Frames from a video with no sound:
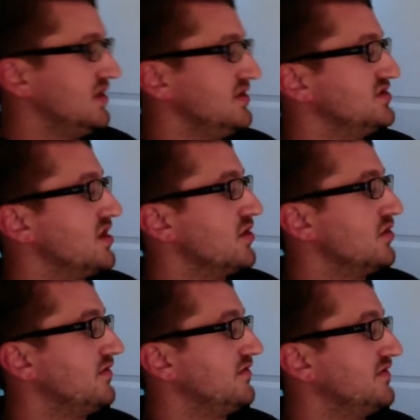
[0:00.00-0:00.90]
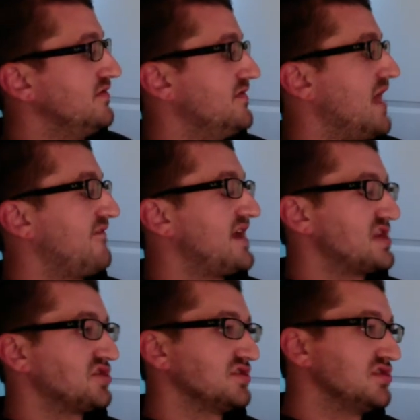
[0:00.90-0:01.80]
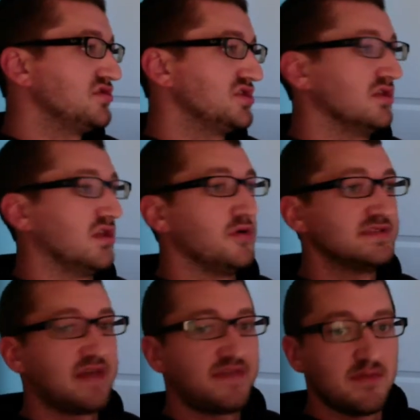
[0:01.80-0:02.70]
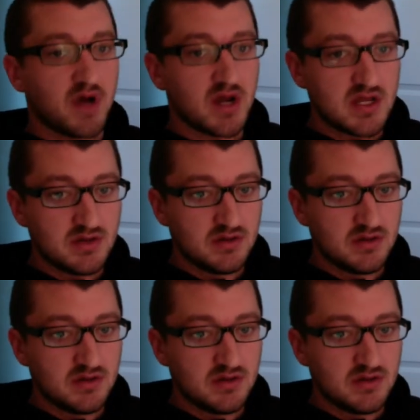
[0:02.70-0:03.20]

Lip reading: So that financial institution loans out that money,